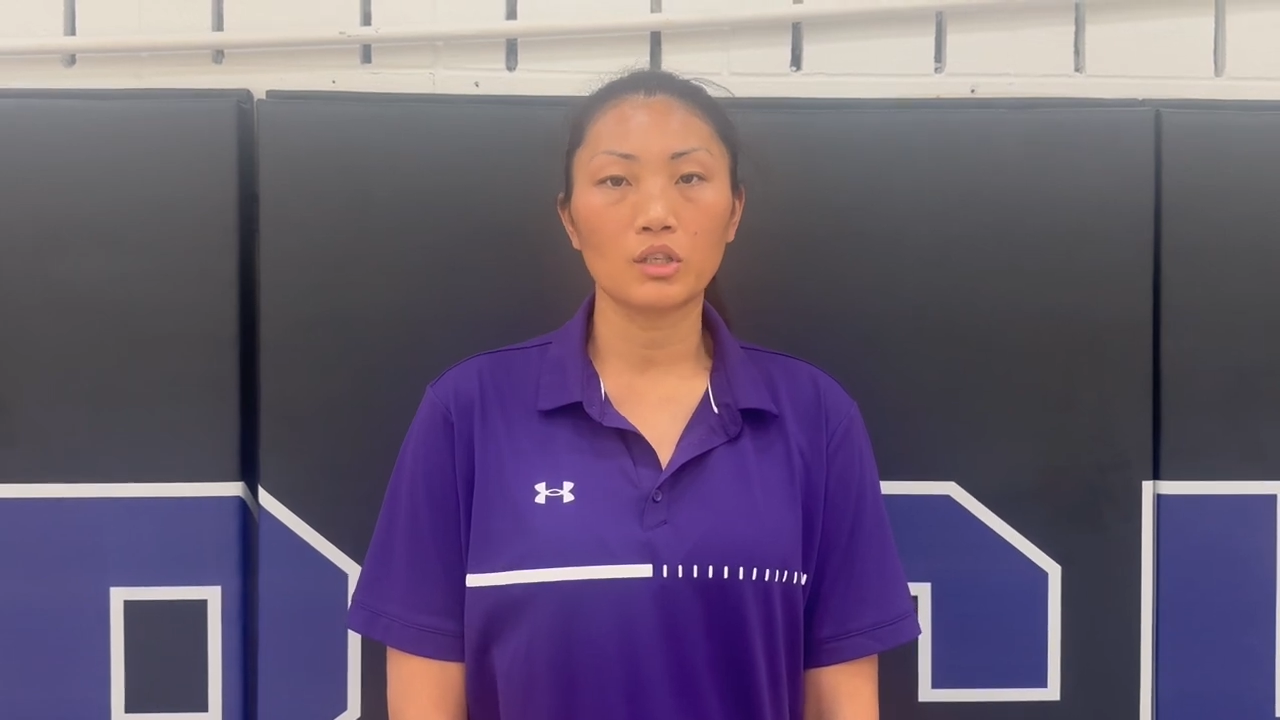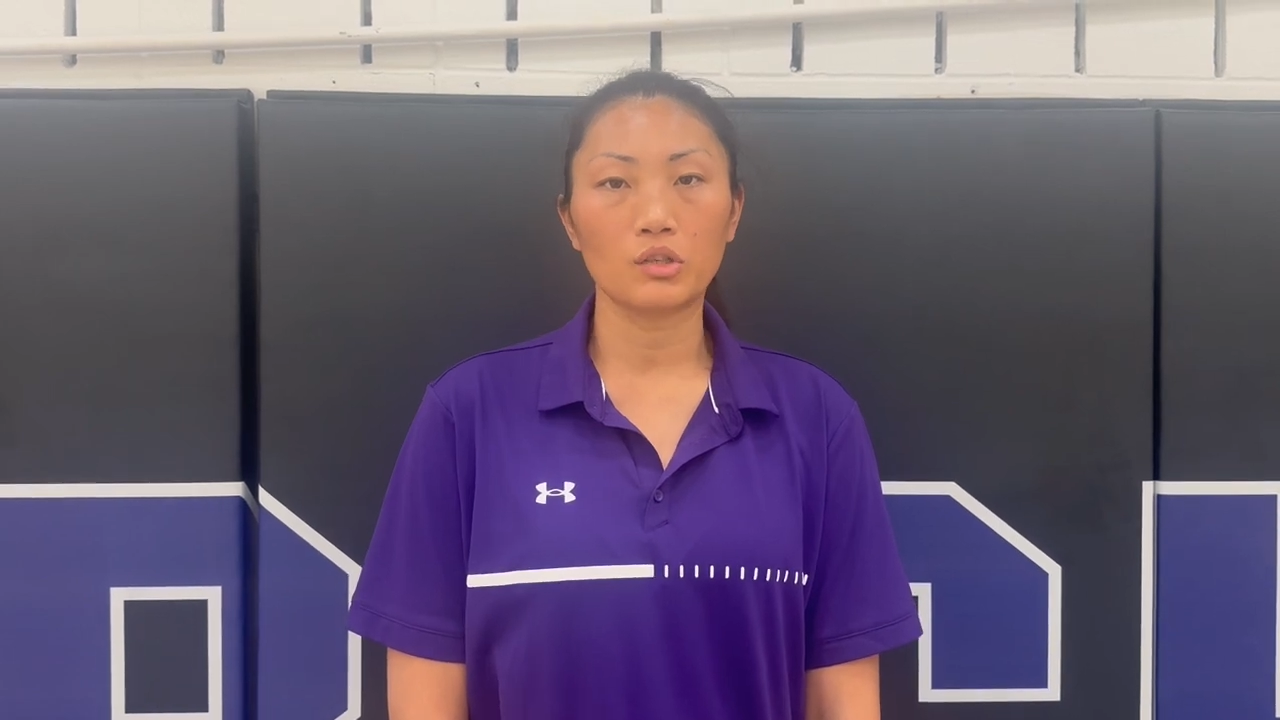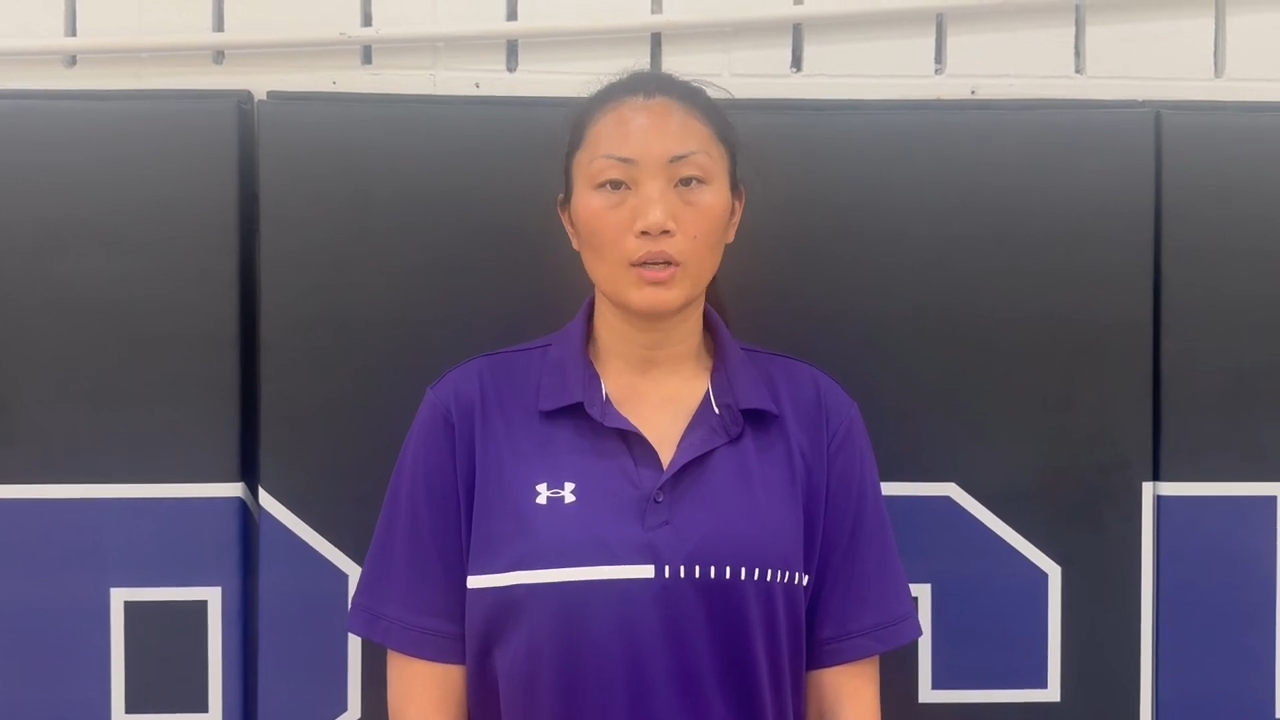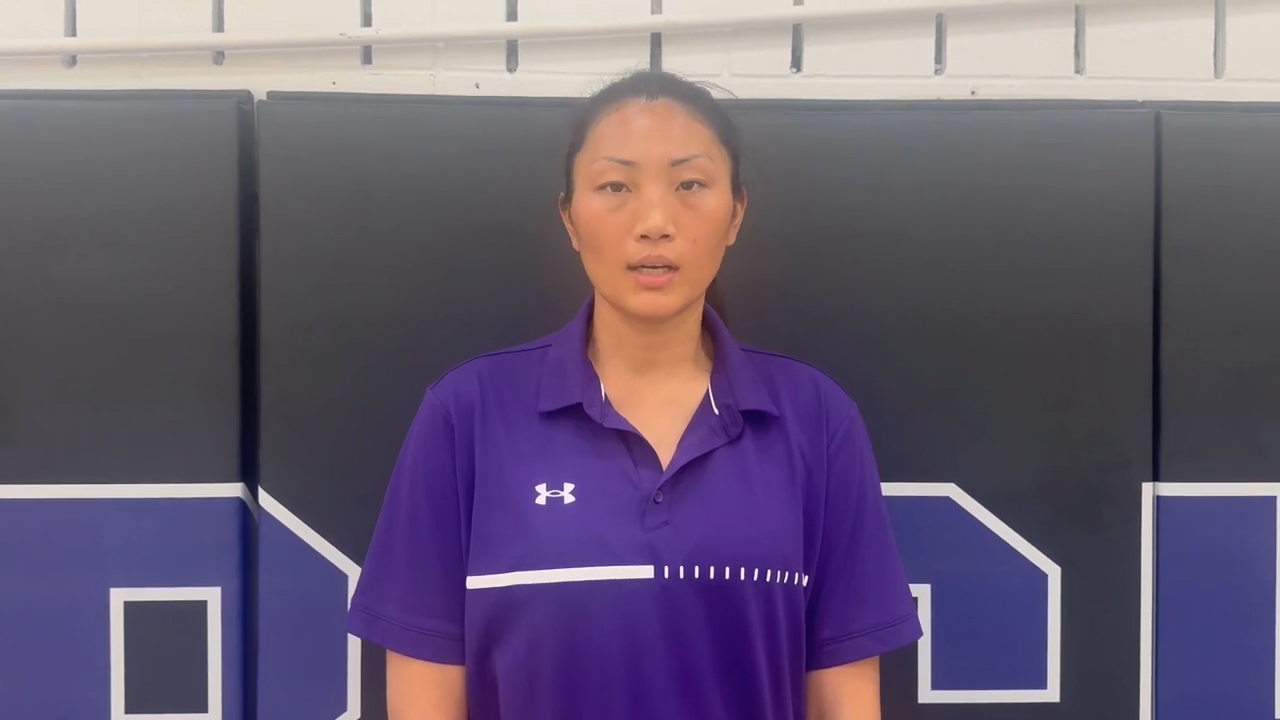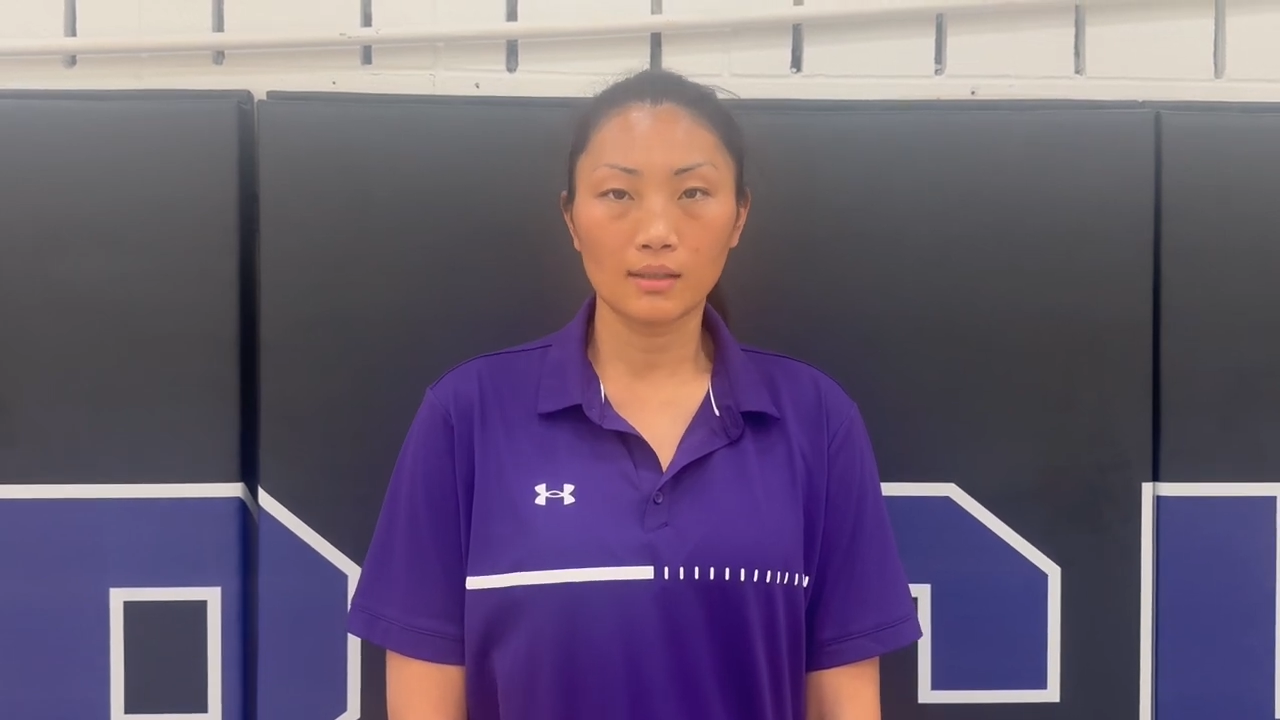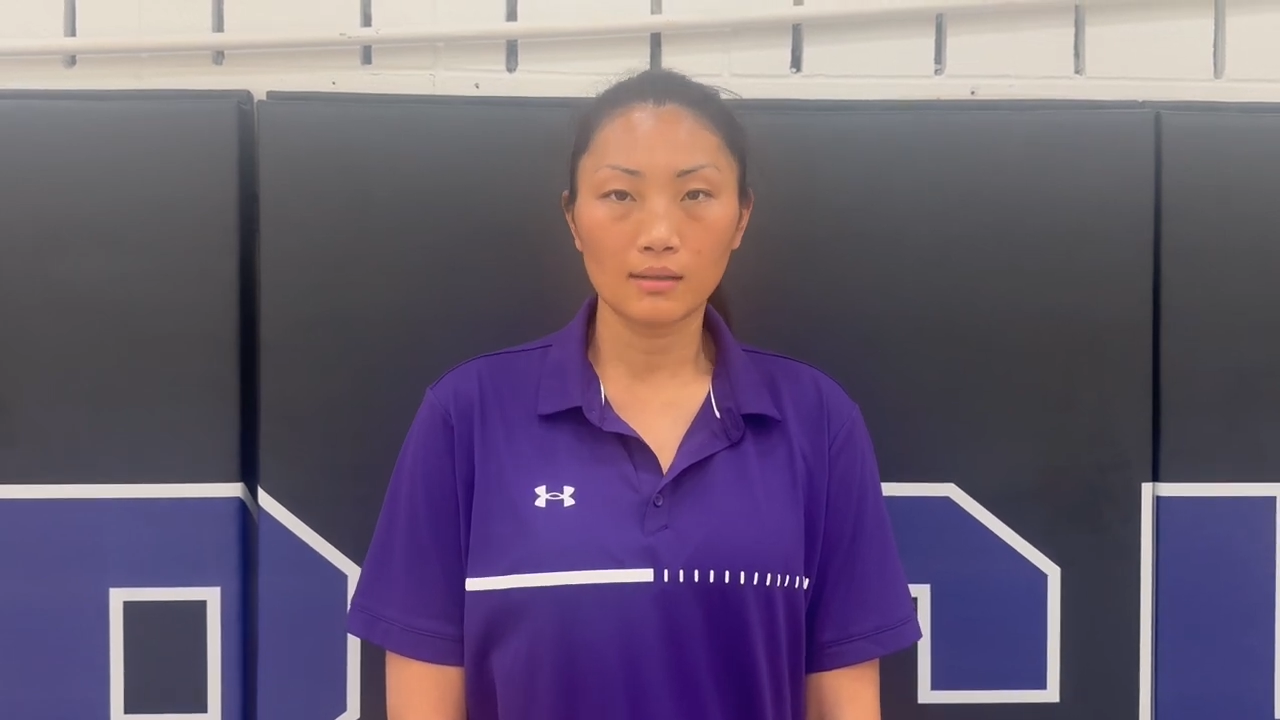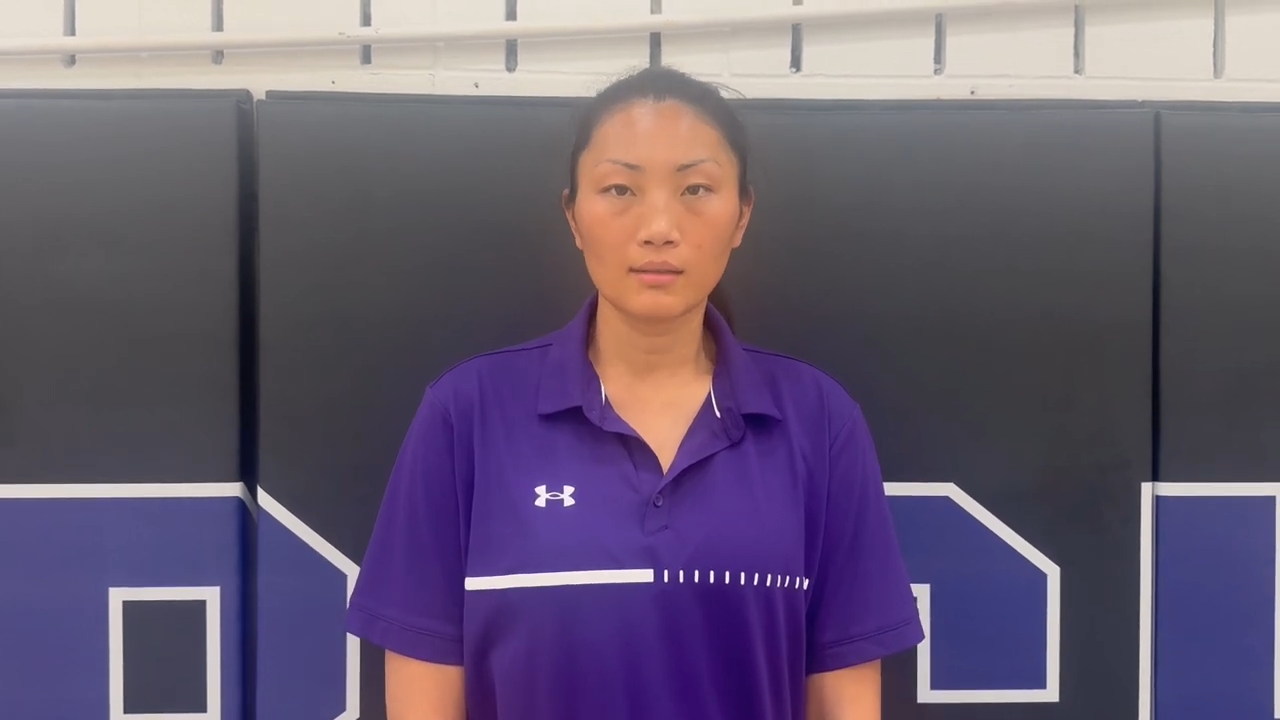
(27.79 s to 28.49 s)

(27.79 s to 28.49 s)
district